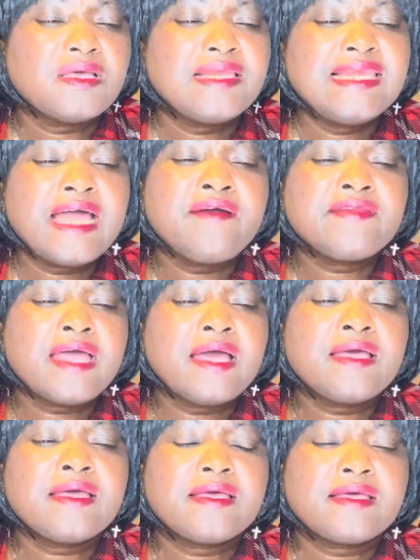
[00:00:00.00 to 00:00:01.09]

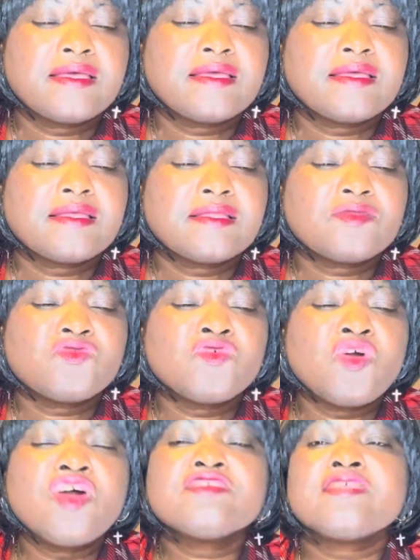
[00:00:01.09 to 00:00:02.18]
louder to
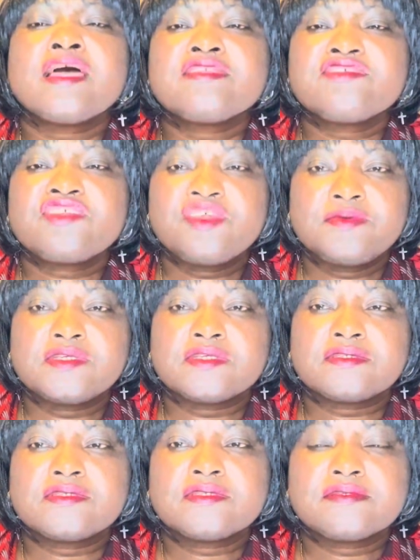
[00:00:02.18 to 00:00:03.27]
us than scriptures.